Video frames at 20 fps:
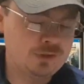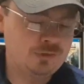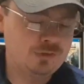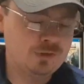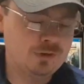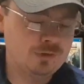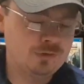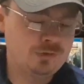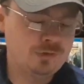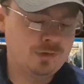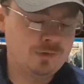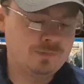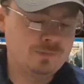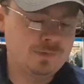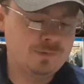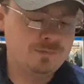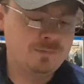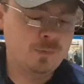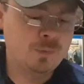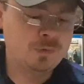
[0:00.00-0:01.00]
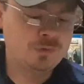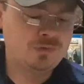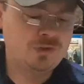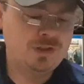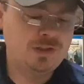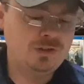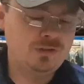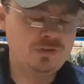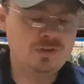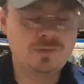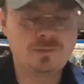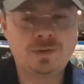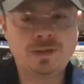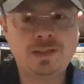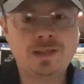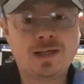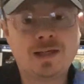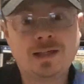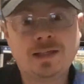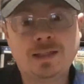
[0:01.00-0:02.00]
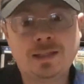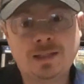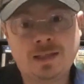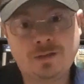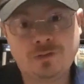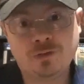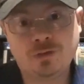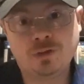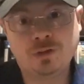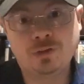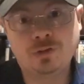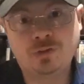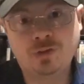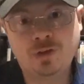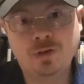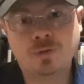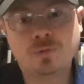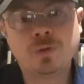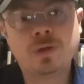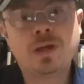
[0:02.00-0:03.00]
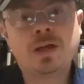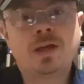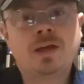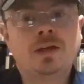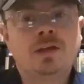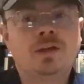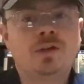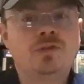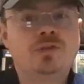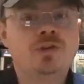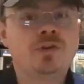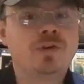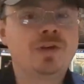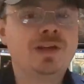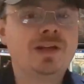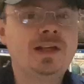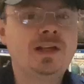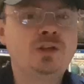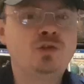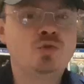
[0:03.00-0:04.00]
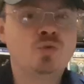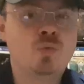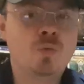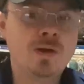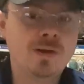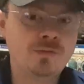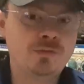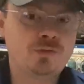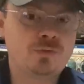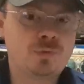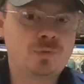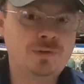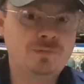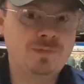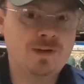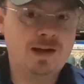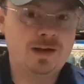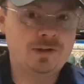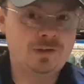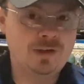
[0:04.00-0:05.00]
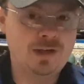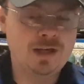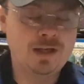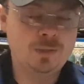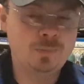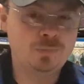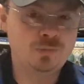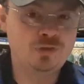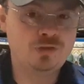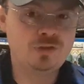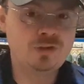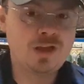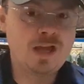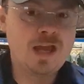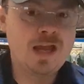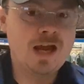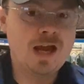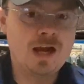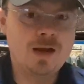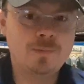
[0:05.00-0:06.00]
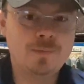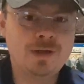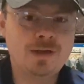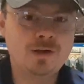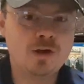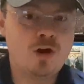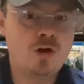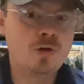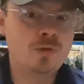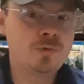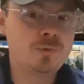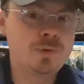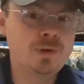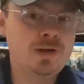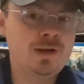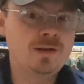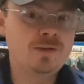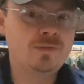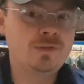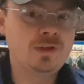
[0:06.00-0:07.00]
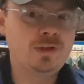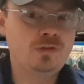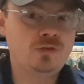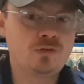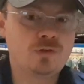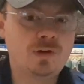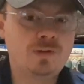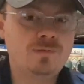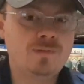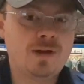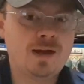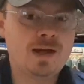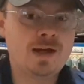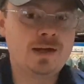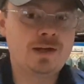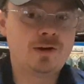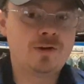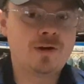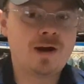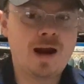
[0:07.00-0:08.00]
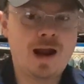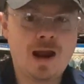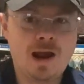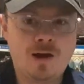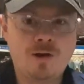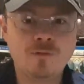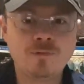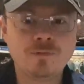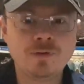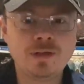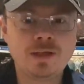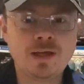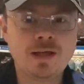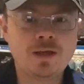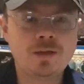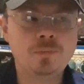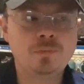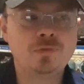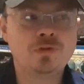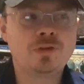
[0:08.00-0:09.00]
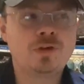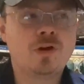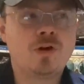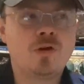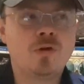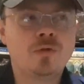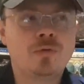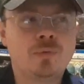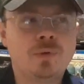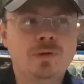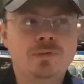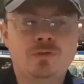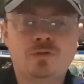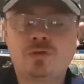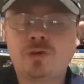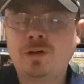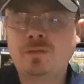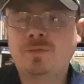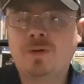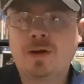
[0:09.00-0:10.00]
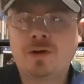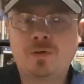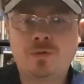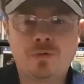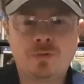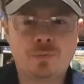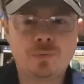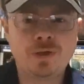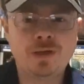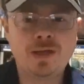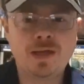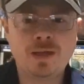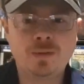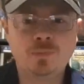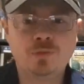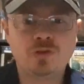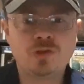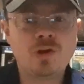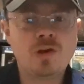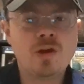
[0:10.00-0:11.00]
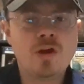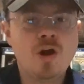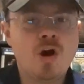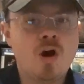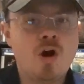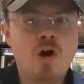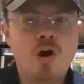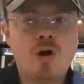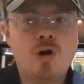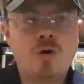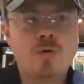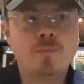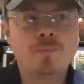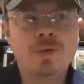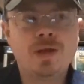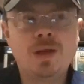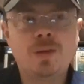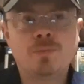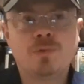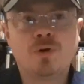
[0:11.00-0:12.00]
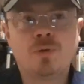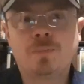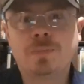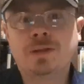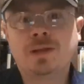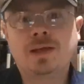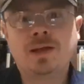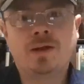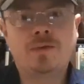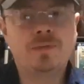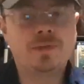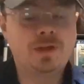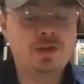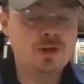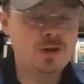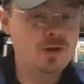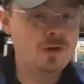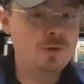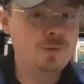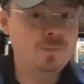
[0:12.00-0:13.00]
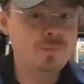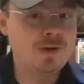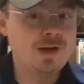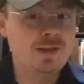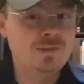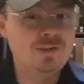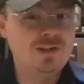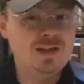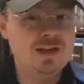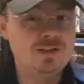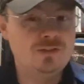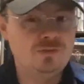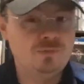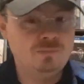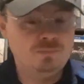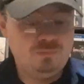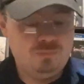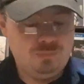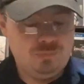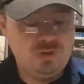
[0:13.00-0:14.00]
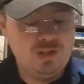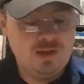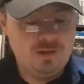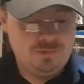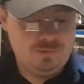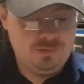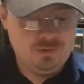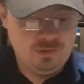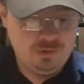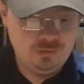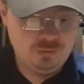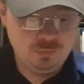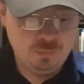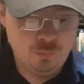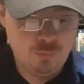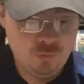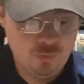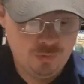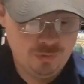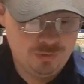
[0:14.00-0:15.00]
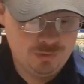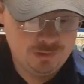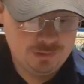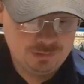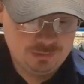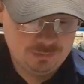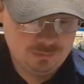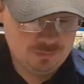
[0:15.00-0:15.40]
is on sale for $14.79, and that's a good deal because you're getting 12 Street Fighter games. I mean, all three of the Street Fighter Alpha games and all three of the Street Fighter 3 games all be able to play on the go. I think that definitely is more than